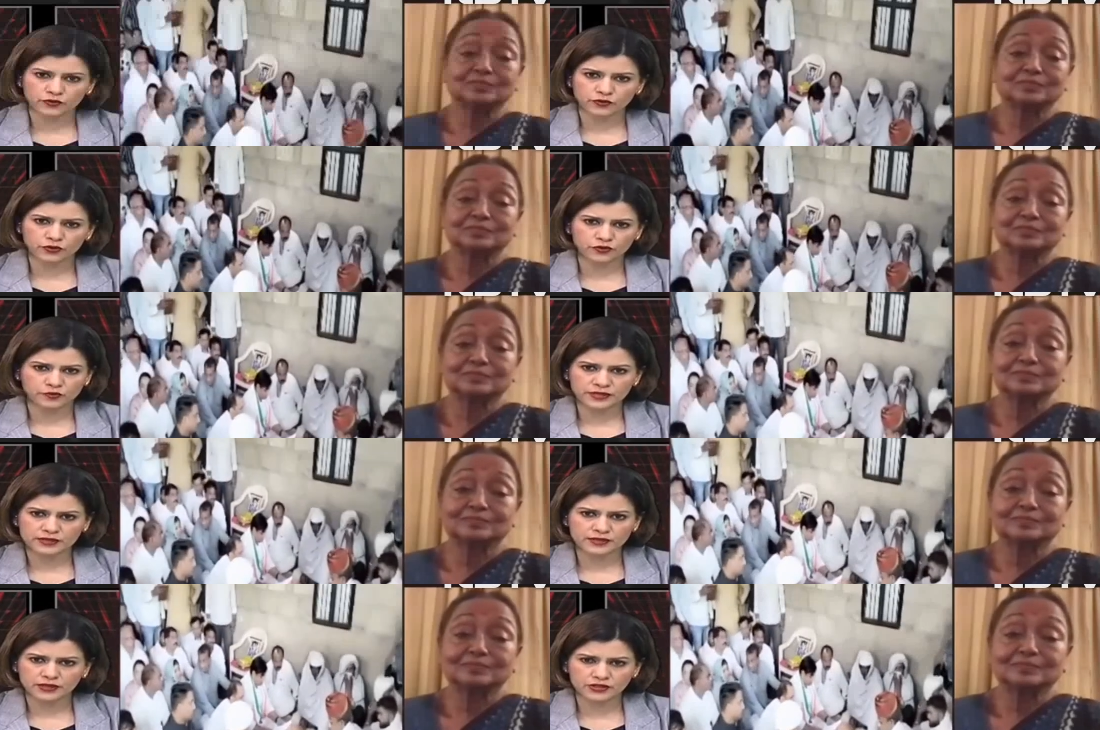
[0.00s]
Speaker 1: you've been
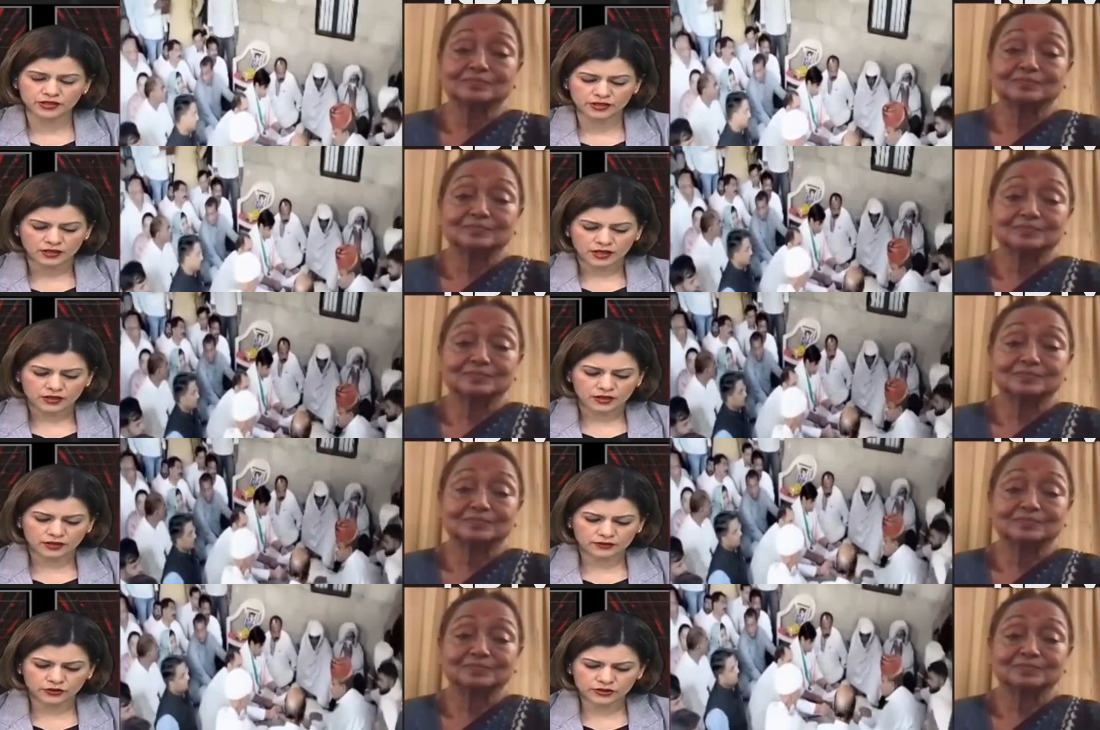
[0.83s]
such a
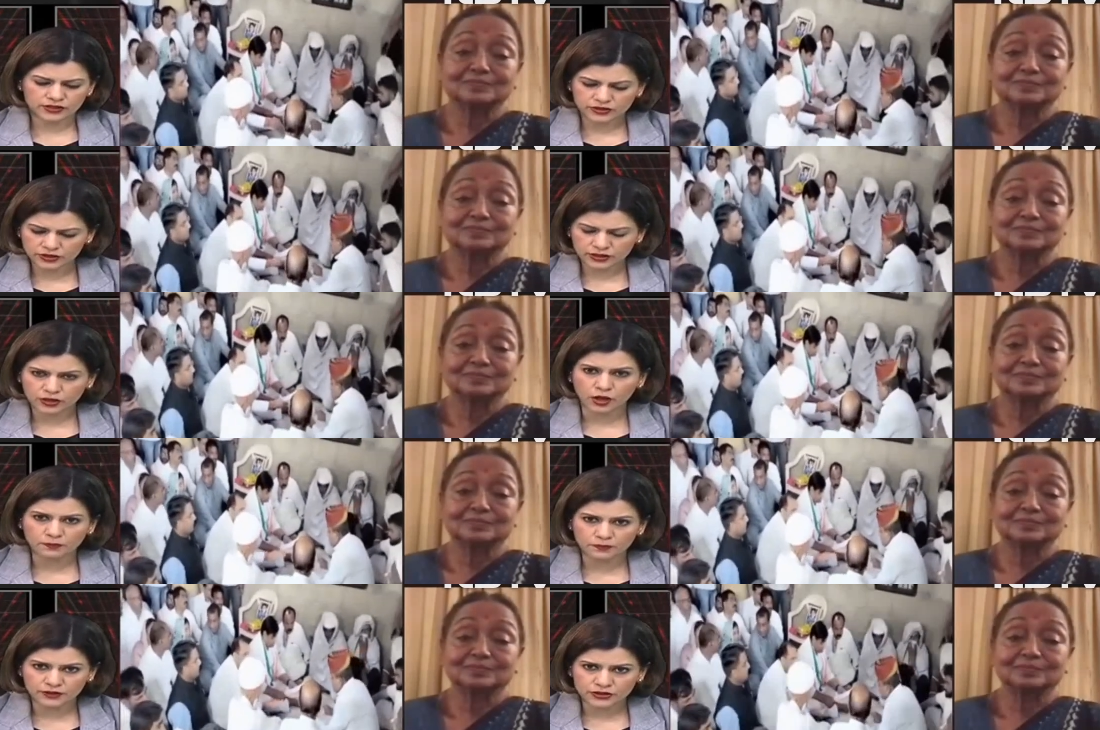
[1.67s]
uh, you're such an
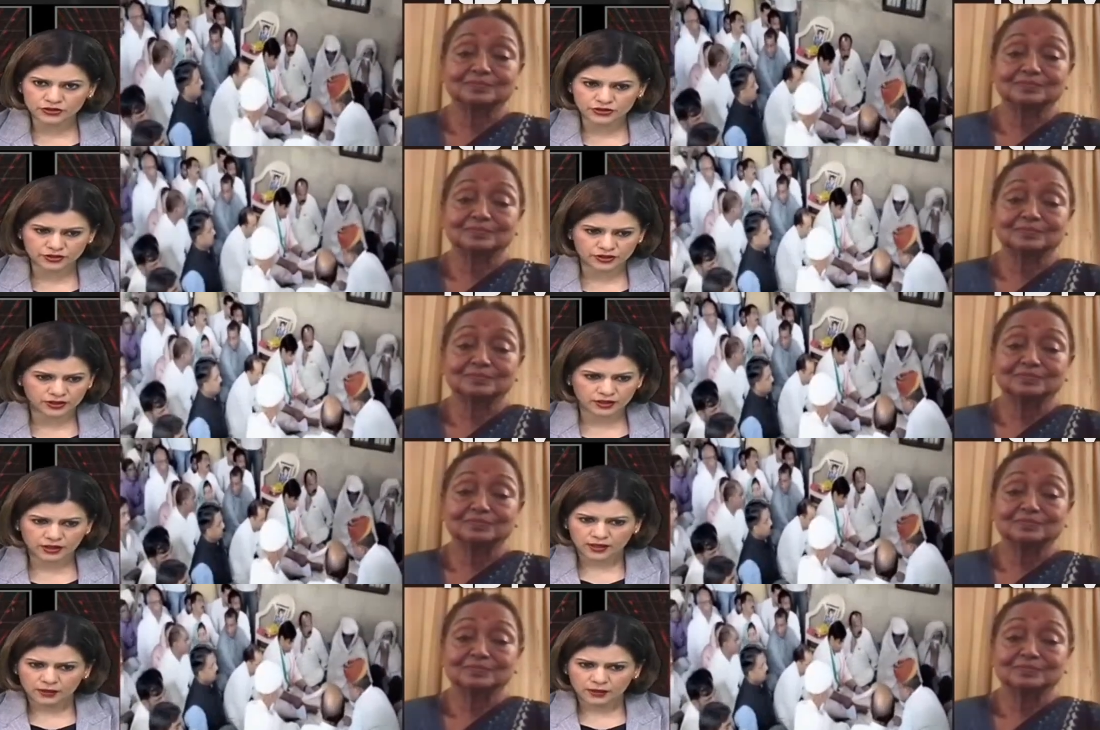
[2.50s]
accomplished uh,